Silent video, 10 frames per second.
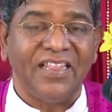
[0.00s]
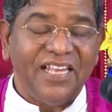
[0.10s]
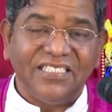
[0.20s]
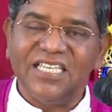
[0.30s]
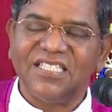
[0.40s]

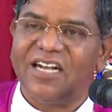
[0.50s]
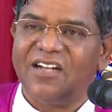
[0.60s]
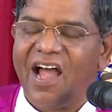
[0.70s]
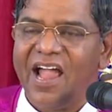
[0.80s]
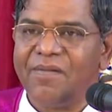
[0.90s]
This is the
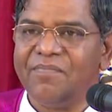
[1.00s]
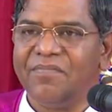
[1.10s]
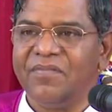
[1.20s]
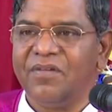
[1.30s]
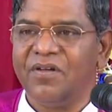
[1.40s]
time
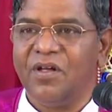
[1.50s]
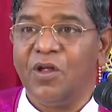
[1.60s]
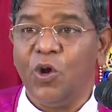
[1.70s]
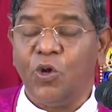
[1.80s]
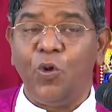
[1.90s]

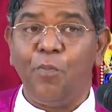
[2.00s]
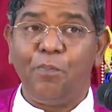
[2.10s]
to